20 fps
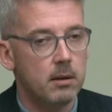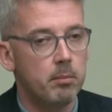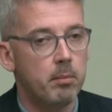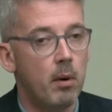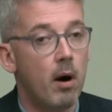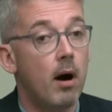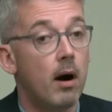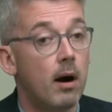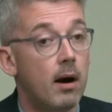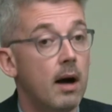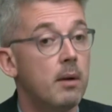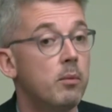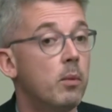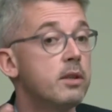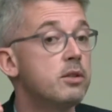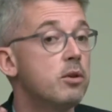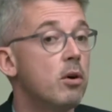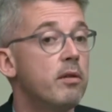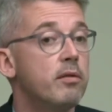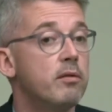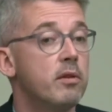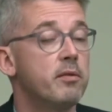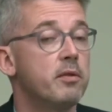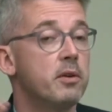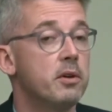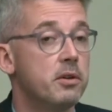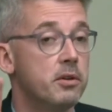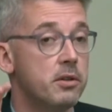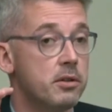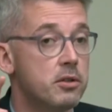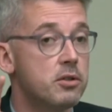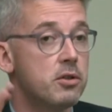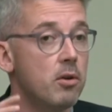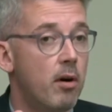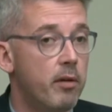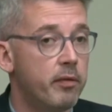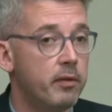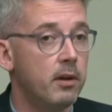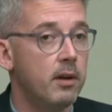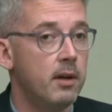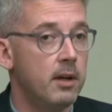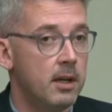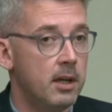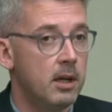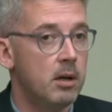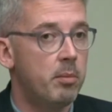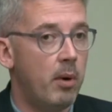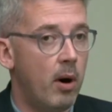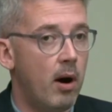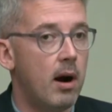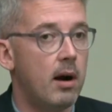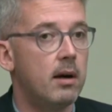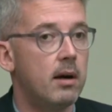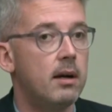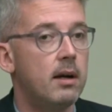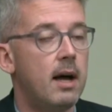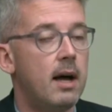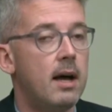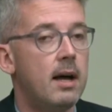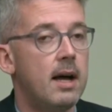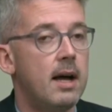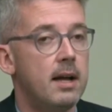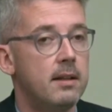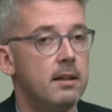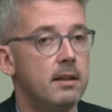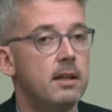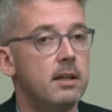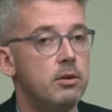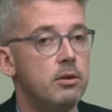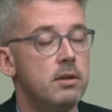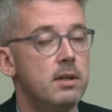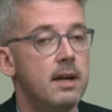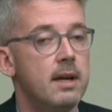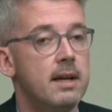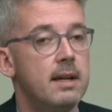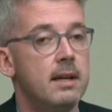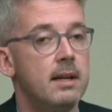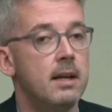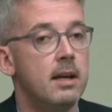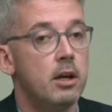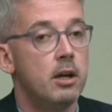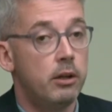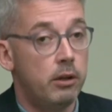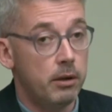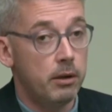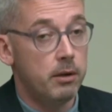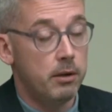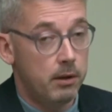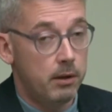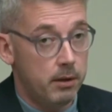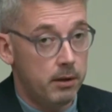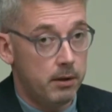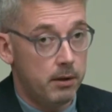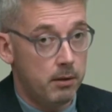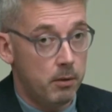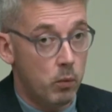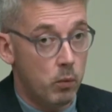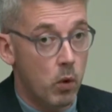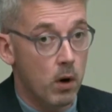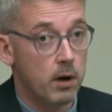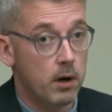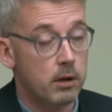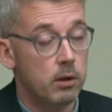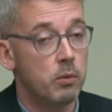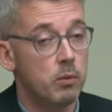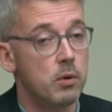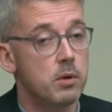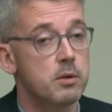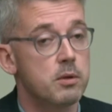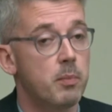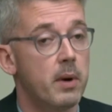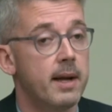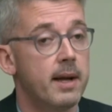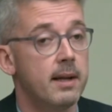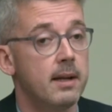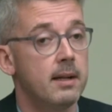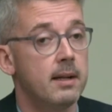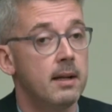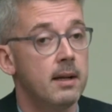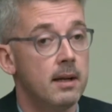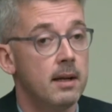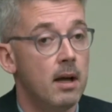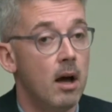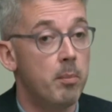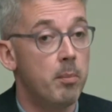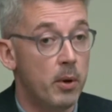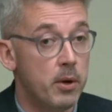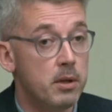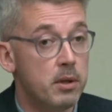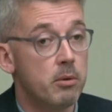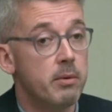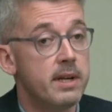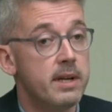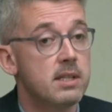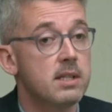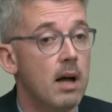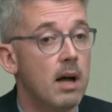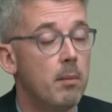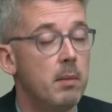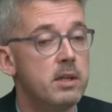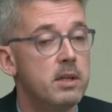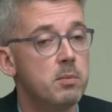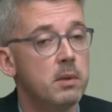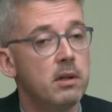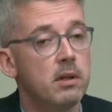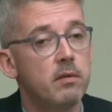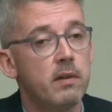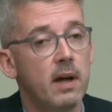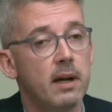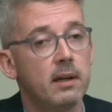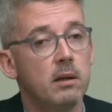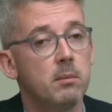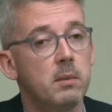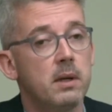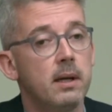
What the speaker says: power and what's often referred to as soft power at the UN to work towards bringing about the re-establishment of that committee.